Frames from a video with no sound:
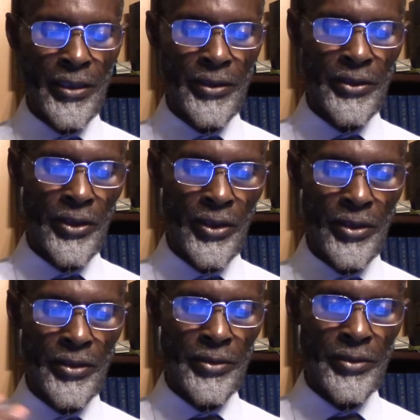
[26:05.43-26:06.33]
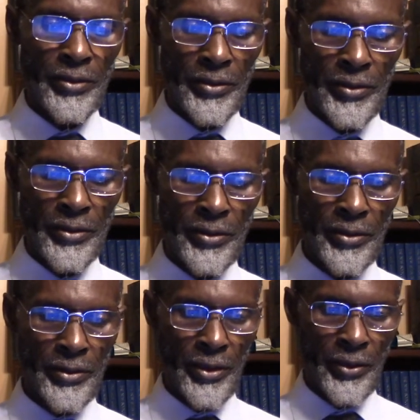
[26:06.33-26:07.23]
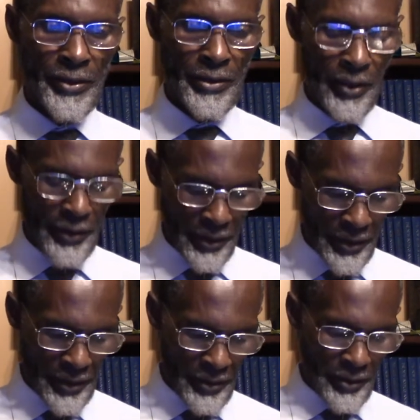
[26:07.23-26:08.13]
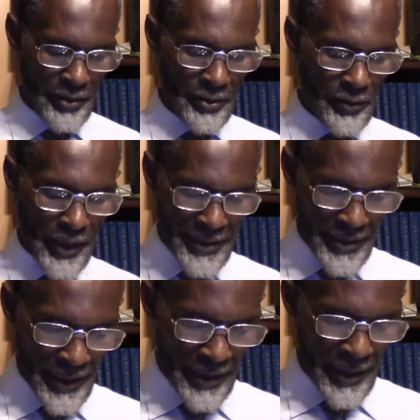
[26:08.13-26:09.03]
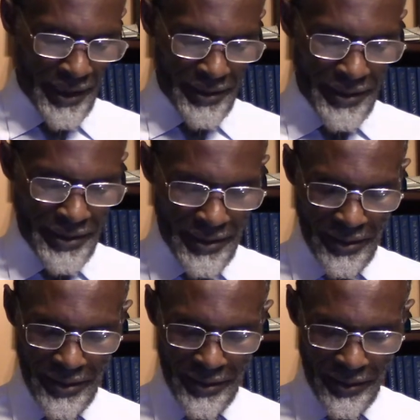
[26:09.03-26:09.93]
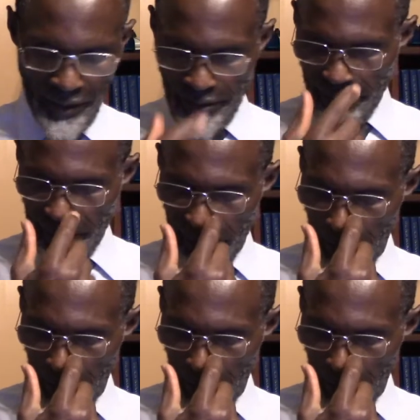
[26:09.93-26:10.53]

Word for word: your, your rhetorical your question that is just